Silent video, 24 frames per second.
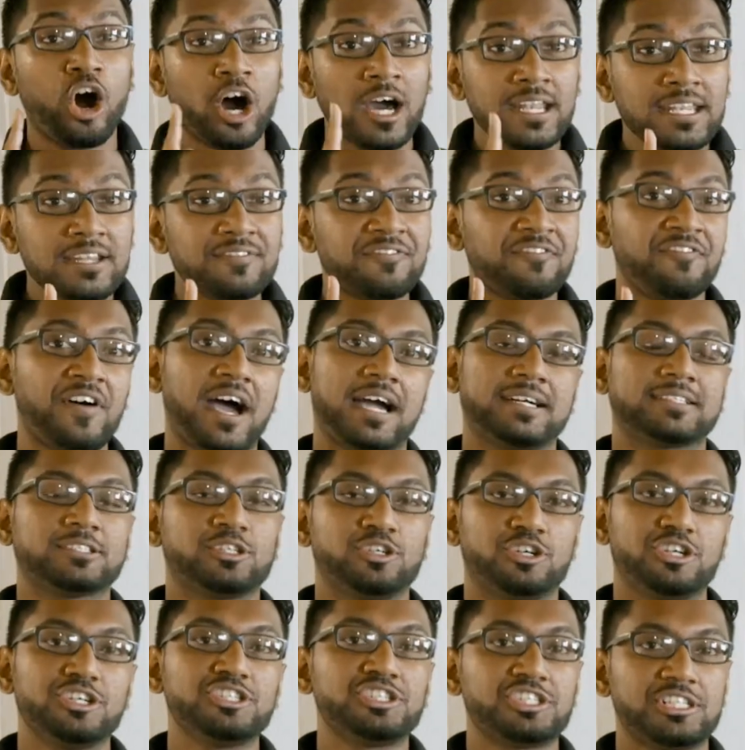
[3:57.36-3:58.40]
other
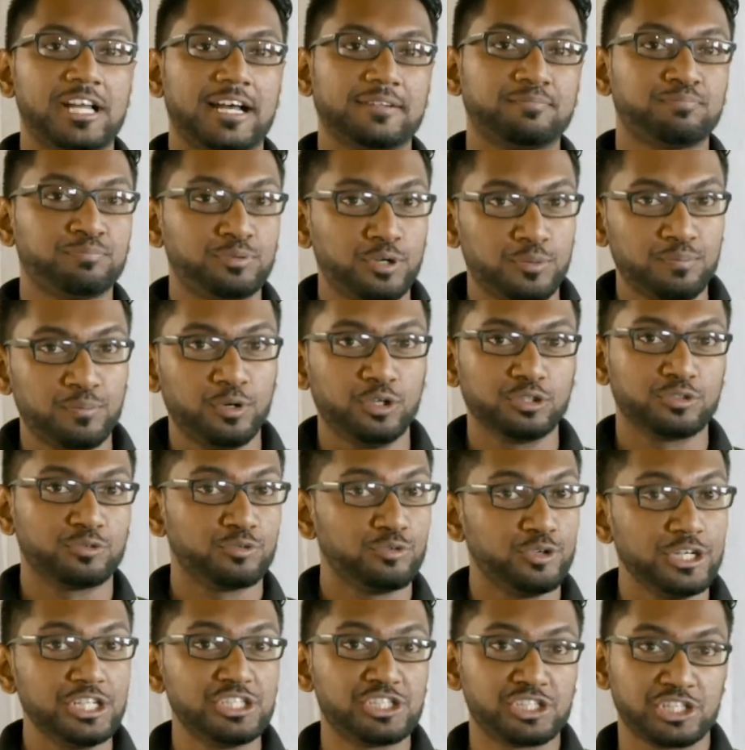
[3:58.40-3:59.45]
factors that promote
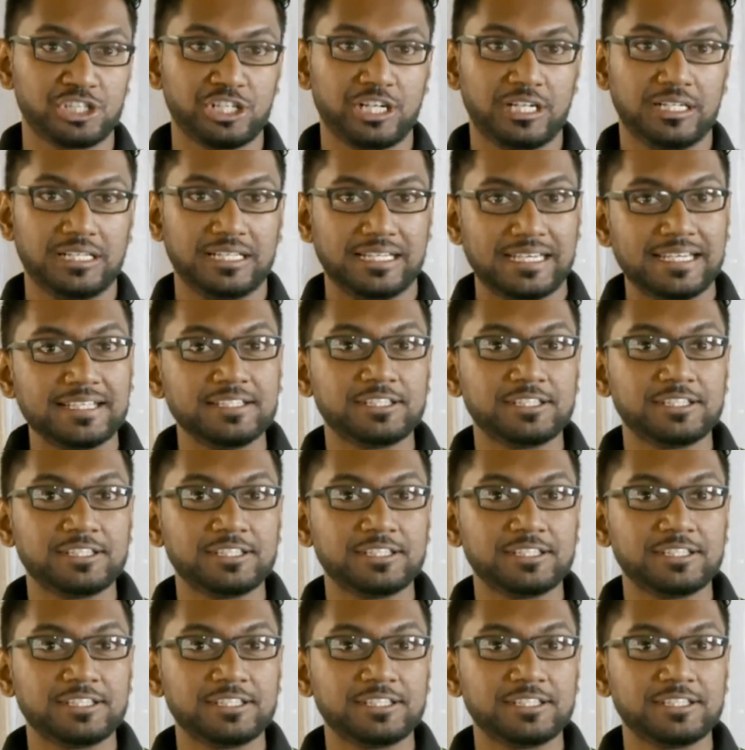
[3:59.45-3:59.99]
regional